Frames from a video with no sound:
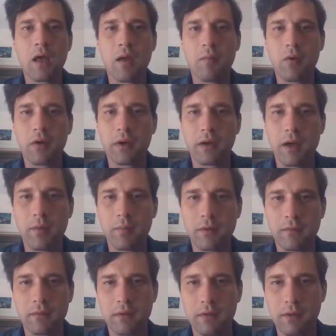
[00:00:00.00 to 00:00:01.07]
I bought a copy
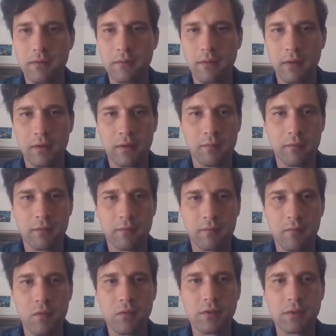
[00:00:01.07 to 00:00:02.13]
of the little volume of
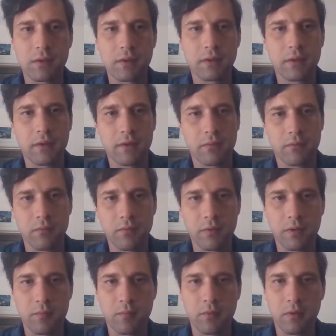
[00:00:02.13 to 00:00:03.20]
Mozart on the
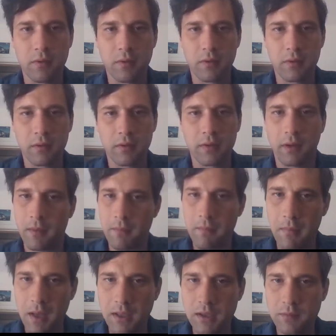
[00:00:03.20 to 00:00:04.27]
road to Prague in
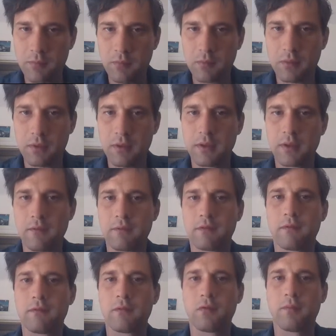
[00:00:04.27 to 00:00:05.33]
matchbook
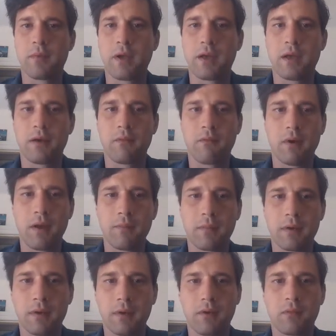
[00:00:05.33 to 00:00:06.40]
cover format and
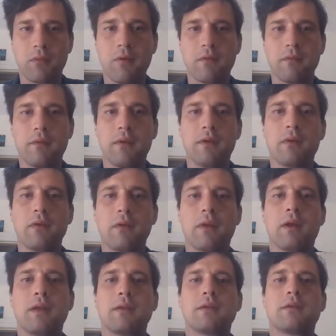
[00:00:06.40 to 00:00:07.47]
wrapped it in 12 narrow
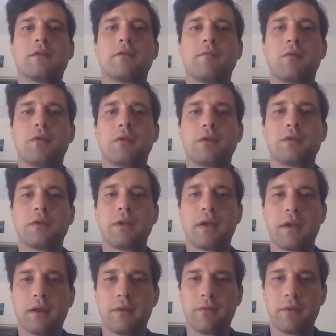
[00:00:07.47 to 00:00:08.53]
lines of poetry
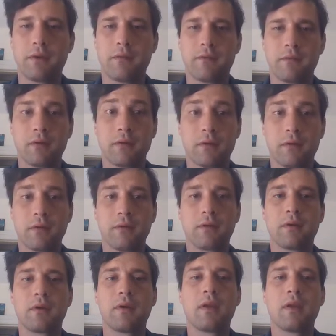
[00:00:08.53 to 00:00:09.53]
I had written for her.